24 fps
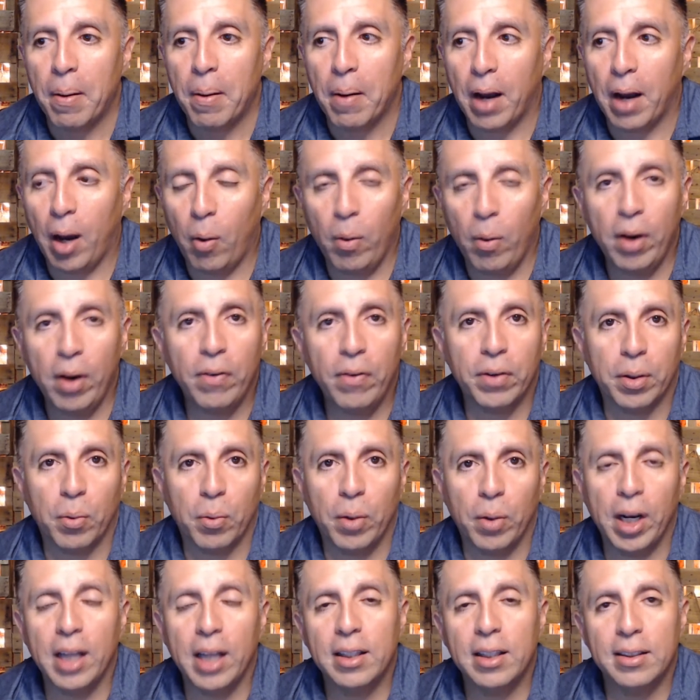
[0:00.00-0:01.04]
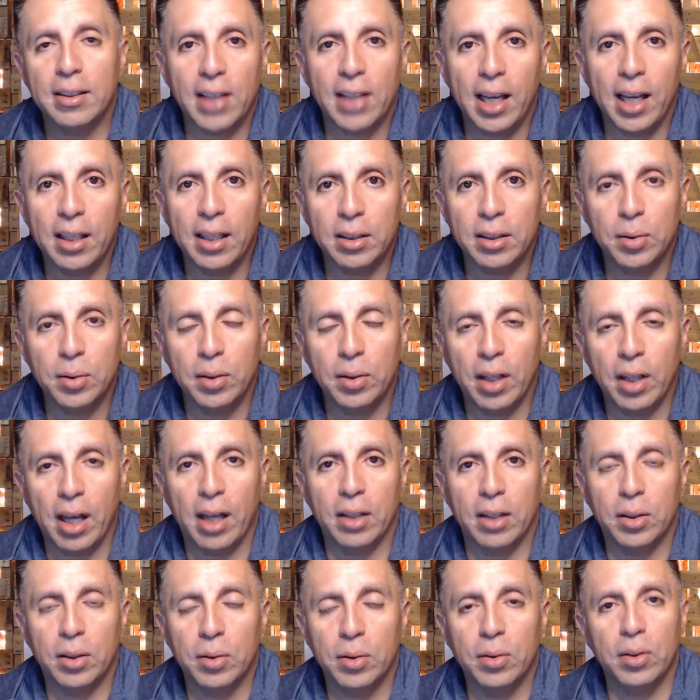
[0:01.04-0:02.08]
However, when I decided to
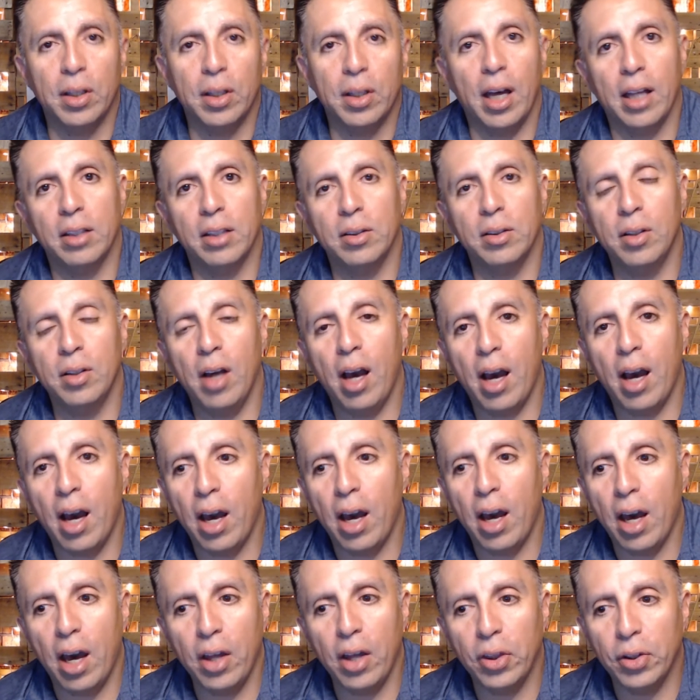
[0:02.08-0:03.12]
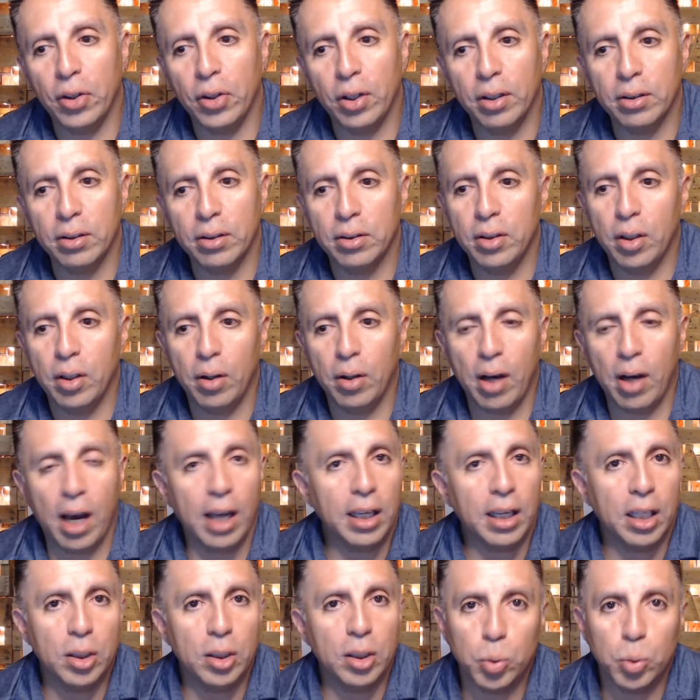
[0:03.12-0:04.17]
do that, I thought, I
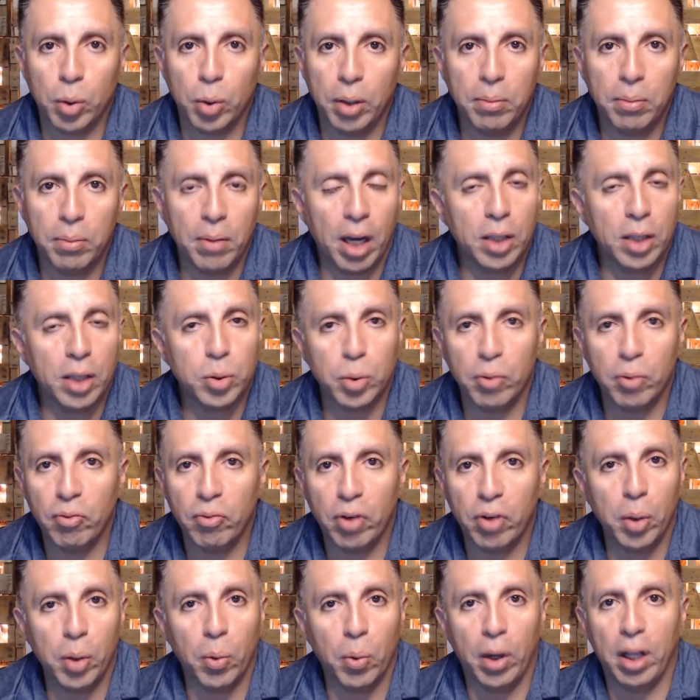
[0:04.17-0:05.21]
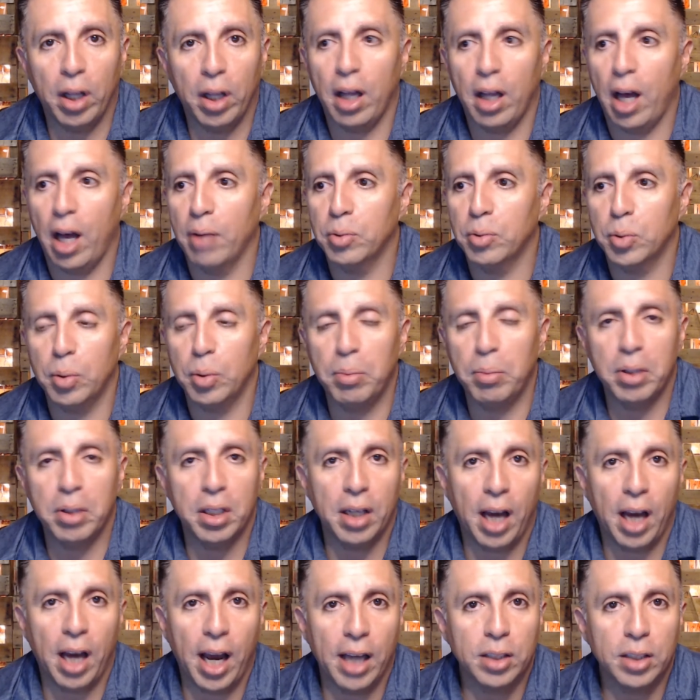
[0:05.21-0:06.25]
can swim. I swim very well. I'm swimming in
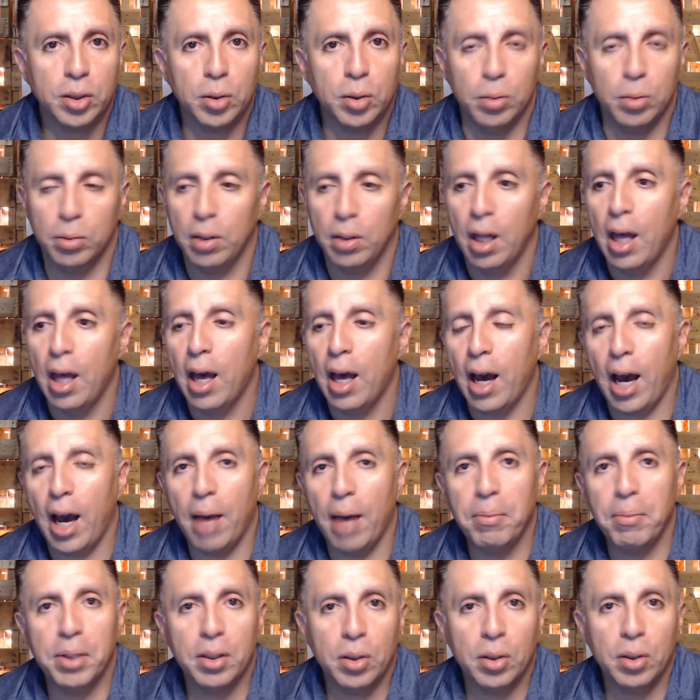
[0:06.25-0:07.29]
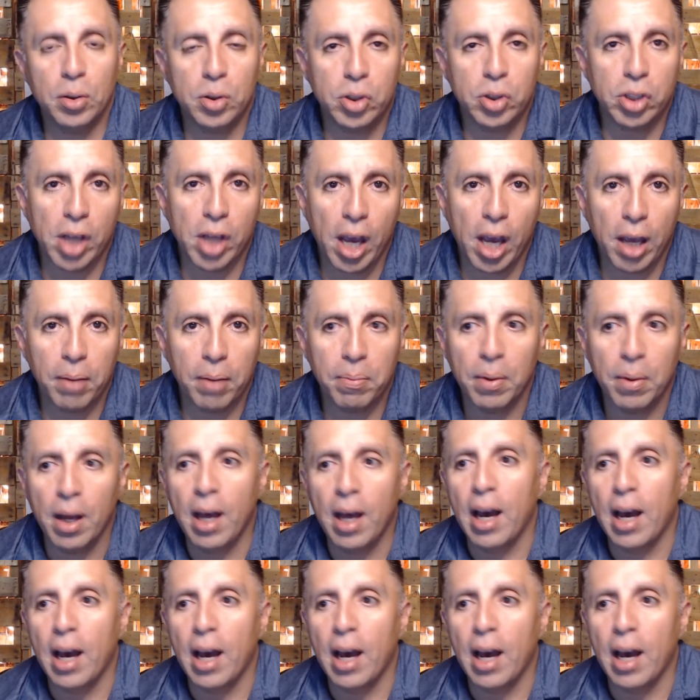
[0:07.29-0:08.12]
high school. I'm in good shape.